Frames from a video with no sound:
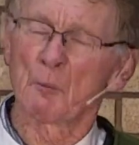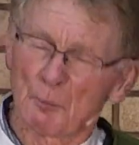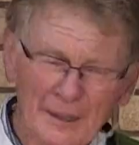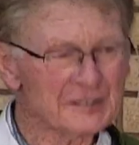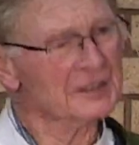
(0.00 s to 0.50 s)

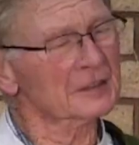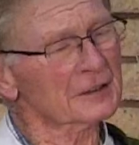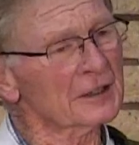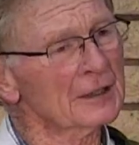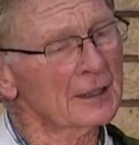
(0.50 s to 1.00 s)

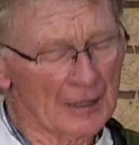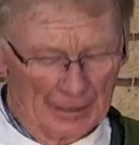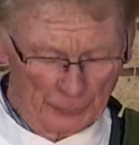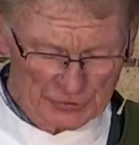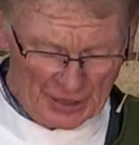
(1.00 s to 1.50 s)
Basically,
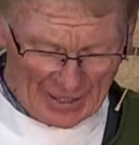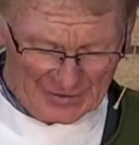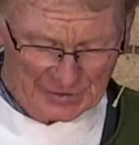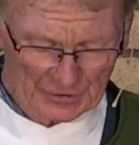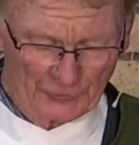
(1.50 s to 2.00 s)
he was
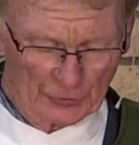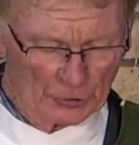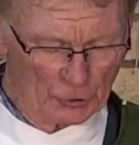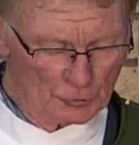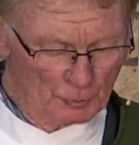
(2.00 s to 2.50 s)
asking for a
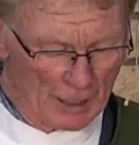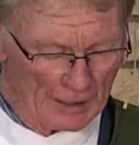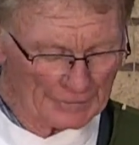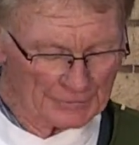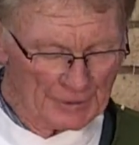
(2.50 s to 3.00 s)
good
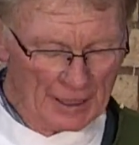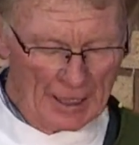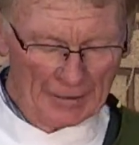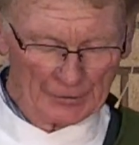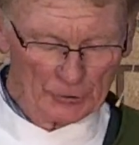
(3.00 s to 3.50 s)
mind
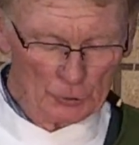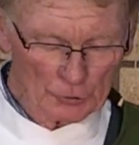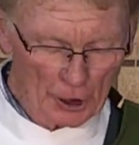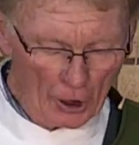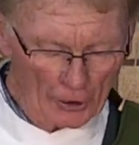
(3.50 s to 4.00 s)
and a good
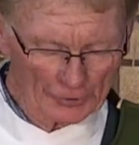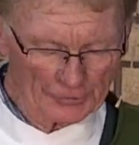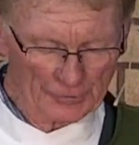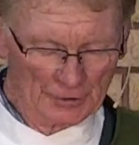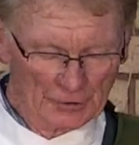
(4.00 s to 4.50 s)
heart
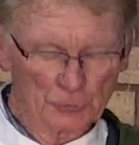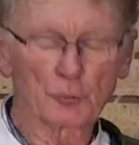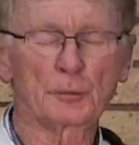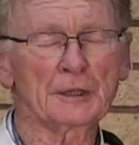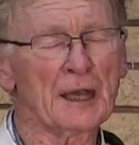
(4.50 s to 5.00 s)
to
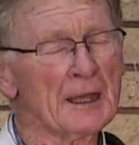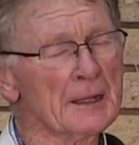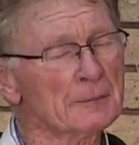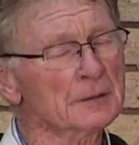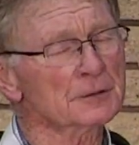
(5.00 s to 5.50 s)
be
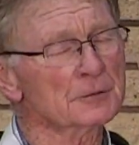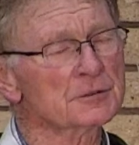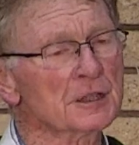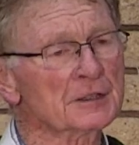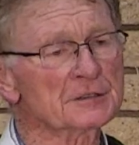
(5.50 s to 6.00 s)
able to
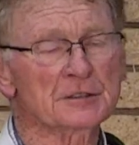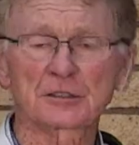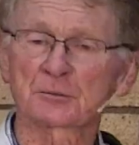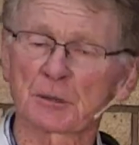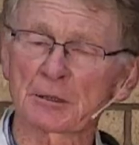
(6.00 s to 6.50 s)
judge
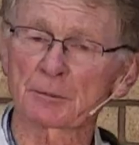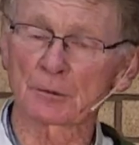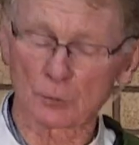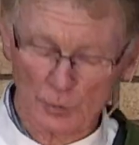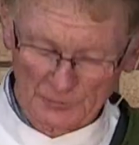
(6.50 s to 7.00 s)
his
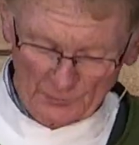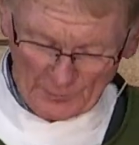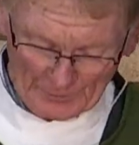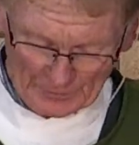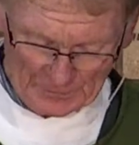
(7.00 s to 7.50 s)
people with
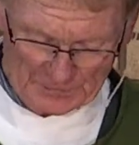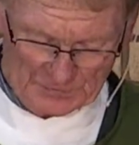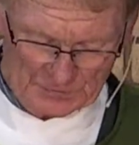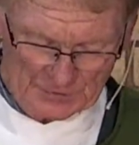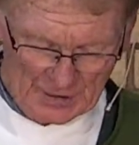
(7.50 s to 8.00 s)

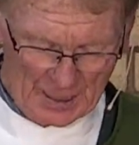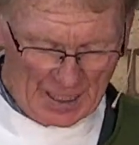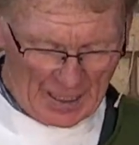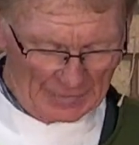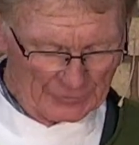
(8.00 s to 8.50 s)
fairness
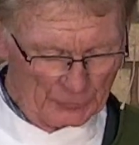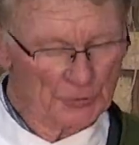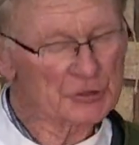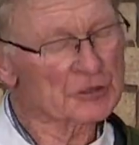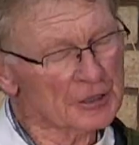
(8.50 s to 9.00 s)
and to
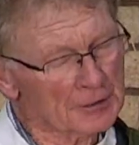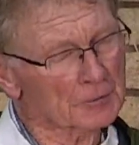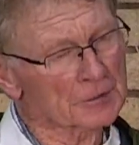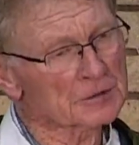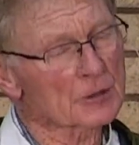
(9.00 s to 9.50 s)

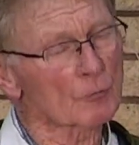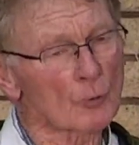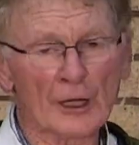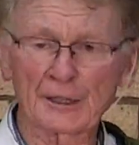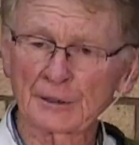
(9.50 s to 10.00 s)
distinguish
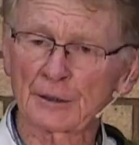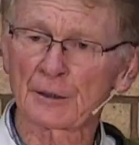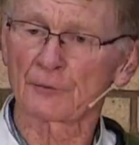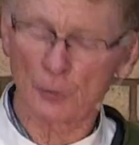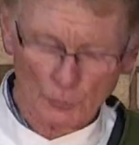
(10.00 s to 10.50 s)
right
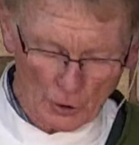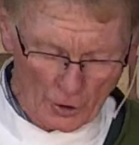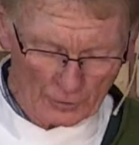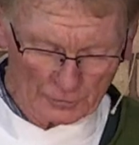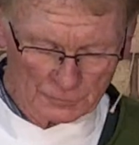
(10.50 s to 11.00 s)
from wrong.